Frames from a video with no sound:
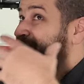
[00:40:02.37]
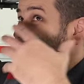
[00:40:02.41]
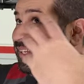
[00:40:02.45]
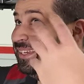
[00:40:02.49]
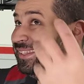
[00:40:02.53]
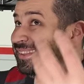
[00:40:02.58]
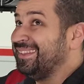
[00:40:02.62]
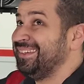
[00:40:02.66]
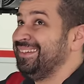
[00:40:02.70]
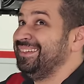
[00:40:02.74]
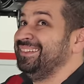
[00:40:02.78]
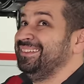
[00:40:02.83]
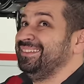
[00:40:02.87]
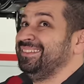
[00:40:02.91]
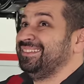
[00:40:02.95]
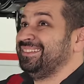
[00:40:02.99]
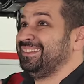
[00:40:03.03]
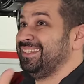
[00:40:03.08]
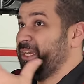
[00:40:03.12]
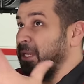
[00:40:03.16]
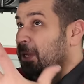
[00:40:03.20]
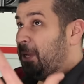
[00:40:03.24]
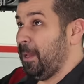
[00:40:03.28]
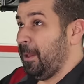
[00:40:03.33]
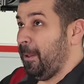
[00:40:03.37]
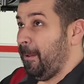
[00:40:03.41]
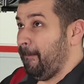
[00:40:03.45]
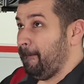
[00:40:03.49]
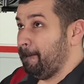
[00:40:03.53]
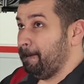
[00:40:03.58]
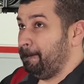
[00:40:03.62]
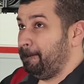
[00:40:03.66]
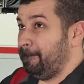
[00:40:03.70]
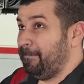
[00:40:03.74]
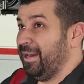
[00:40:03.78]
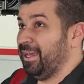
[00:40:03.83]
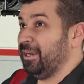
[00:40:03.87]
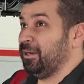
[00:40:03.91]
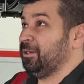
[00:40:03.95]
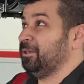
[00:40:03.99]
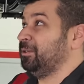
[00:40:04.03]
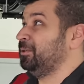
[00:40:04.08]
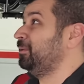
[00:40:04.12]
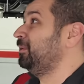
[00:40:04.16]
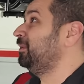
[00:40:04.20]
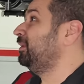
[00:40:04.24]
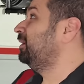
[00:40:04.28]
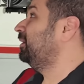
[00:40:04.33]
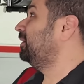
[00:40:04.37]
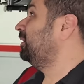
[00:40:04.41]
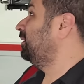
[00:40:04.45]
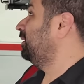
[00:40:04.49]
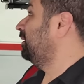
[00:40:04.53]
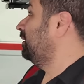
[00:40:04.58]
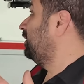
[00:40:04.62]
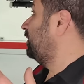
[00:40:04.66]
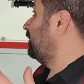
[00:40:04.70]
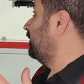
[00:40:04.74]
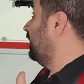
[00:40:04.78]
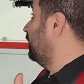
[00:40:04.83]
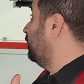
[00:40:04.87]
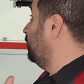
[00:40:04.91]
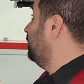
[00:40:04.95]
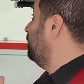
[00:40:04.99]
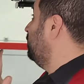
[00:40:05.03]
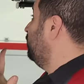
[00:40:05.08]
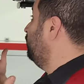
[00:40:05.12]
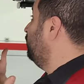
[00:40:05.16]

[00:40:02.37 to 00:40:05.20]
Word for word: to make things better. Now we